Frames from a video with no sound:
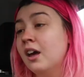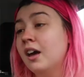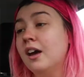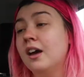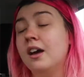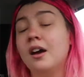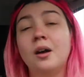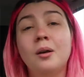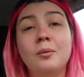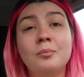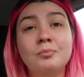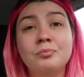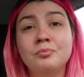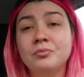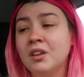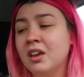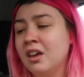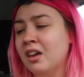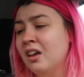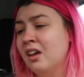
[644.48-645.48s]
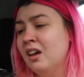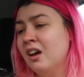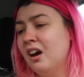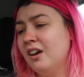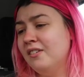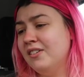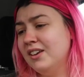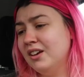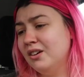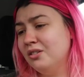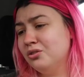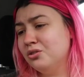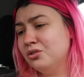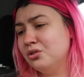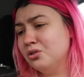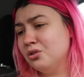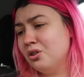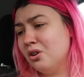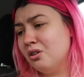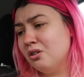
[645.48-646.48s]
I think I've
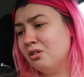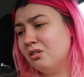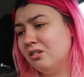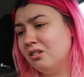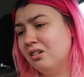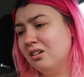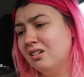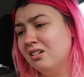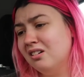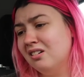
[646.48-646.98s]
still got